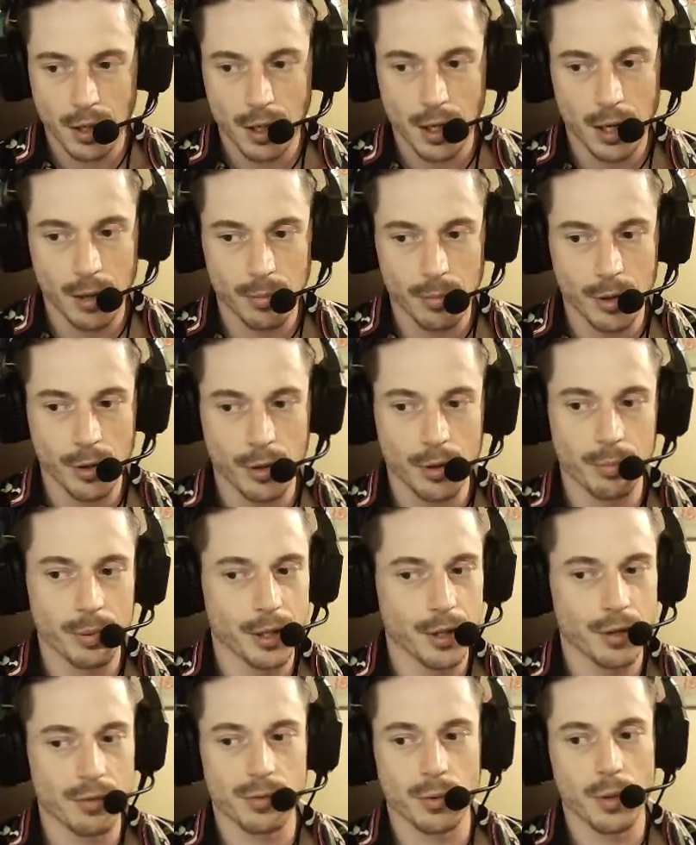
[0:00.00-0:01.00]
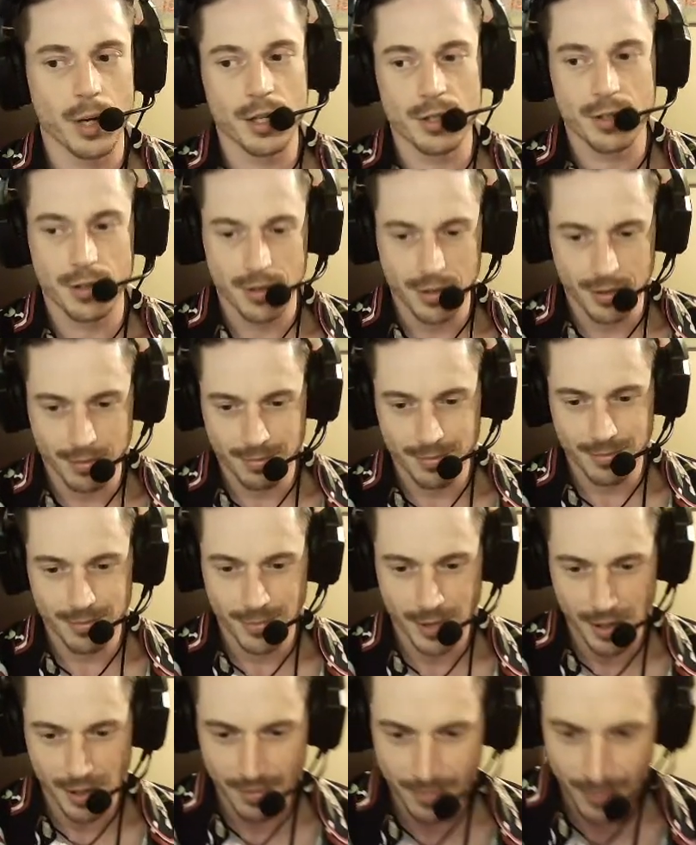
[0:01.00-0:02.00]
I'm going to play Overwatch or something.
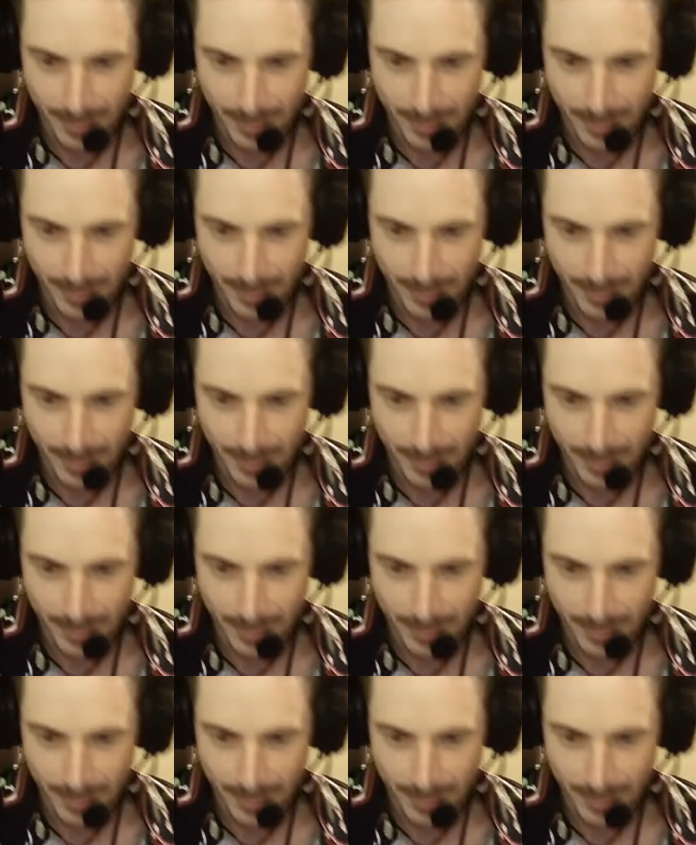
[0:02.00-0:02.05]
Okay.